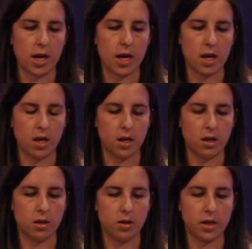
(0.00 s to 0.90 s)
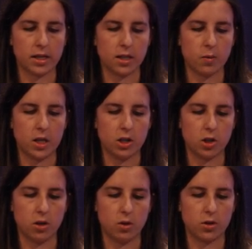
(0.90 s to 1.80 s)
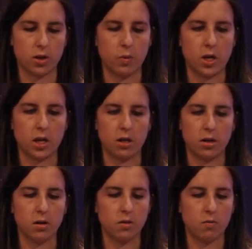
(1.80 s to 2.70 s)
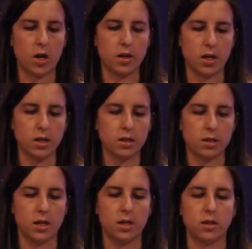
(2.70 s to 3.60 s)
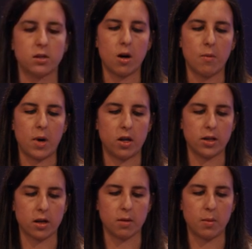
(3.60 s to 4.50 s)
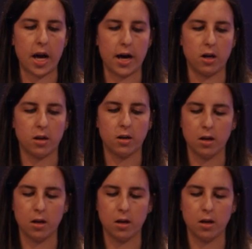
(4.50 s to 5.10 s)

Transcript: And the next thing we need to do so that we can run this is model.compile.